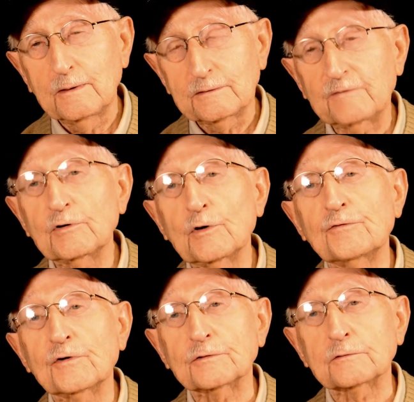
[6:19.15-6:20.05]

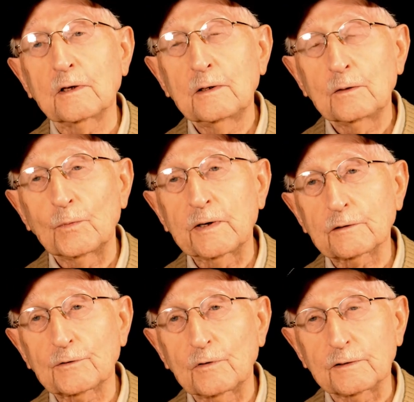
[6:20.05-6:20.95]
701st, went
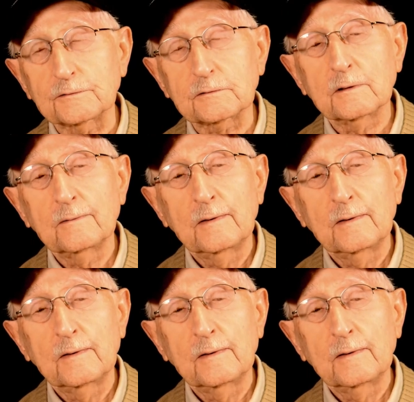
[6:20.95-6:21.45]
across,